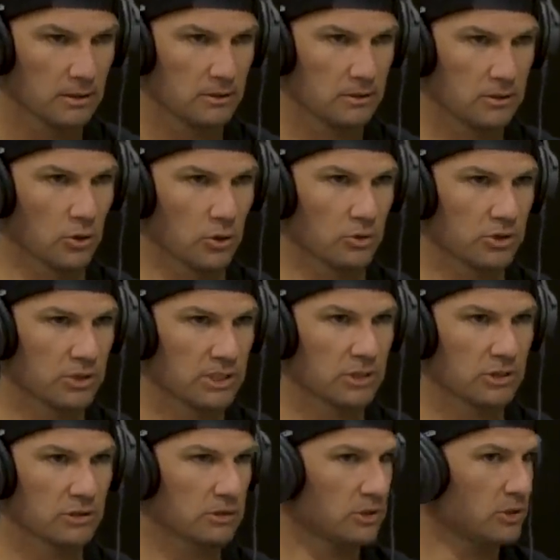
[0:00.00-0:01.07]
don't
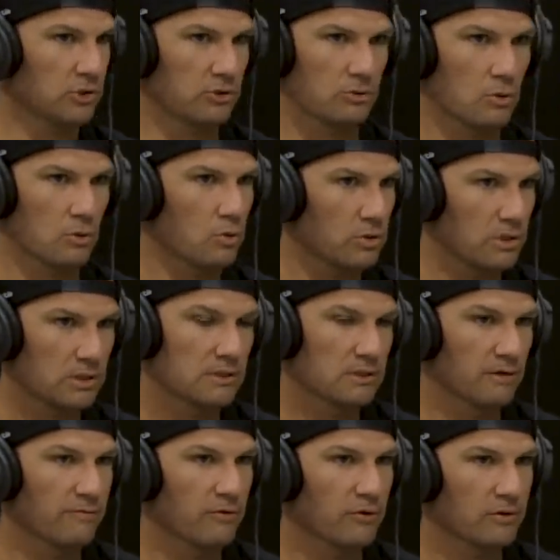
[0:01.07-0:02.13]
essentially just throw all this
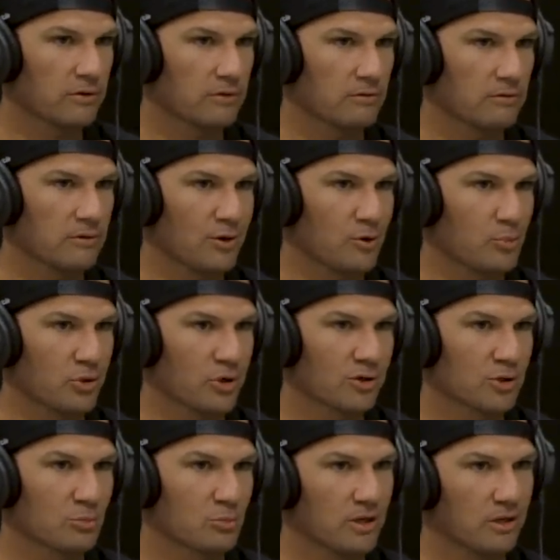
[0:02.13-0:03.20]
stuff on their
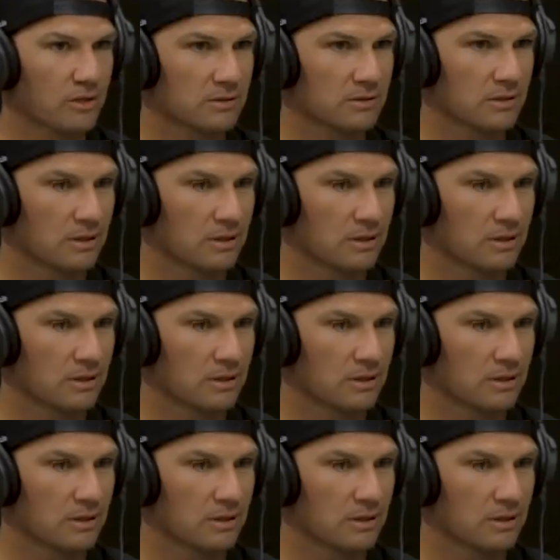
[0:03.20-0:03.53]
production bikes,